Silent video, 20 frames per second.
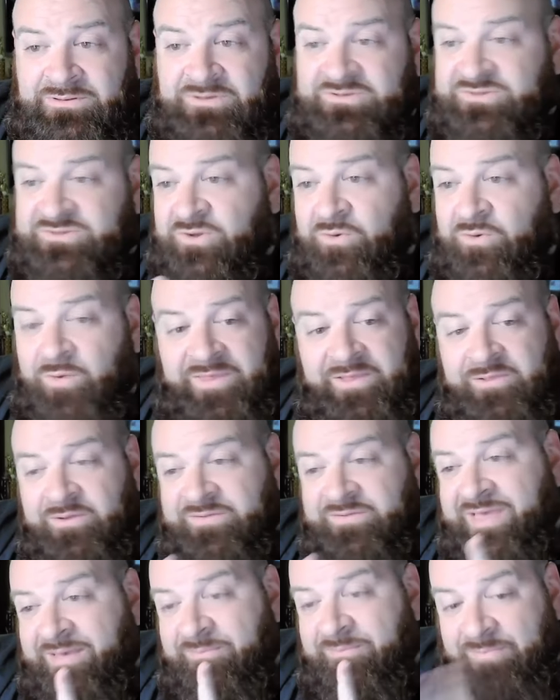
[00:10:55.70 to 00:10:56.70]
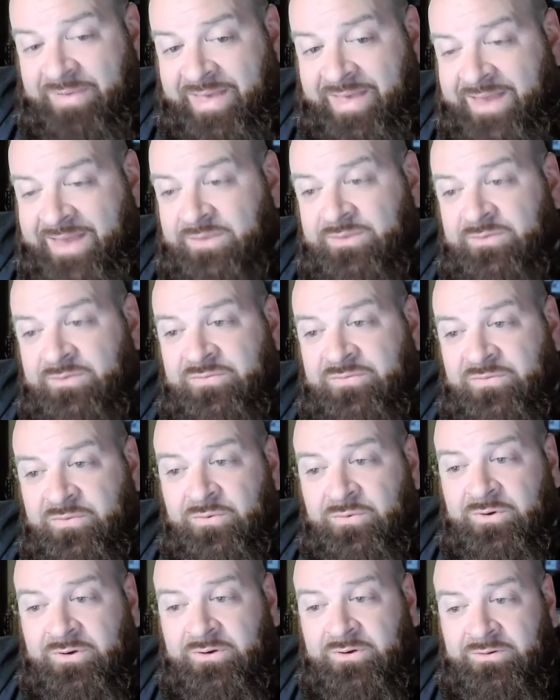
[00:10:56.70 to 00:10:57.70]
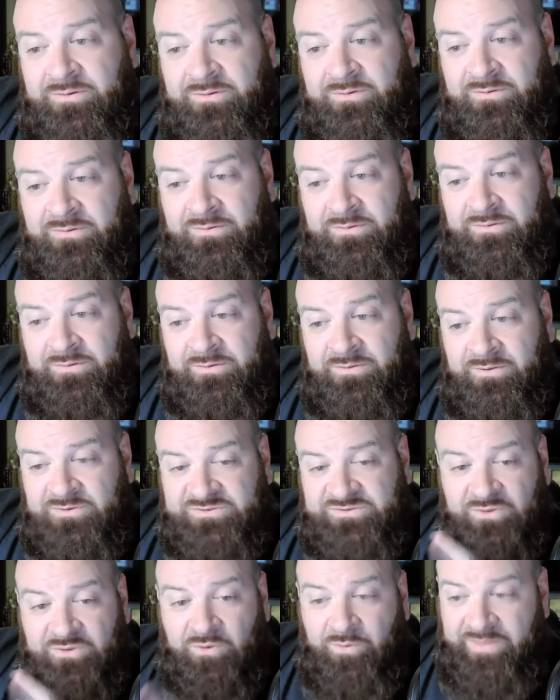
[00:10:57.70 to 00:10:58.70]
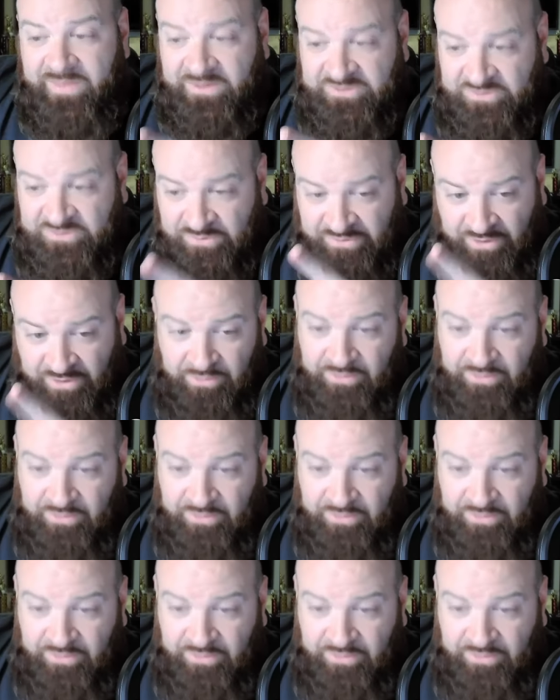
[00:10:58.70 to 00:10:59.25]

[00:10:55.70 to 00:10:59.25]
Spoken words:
There's no way they look that bad on the floor. There's no way they shoot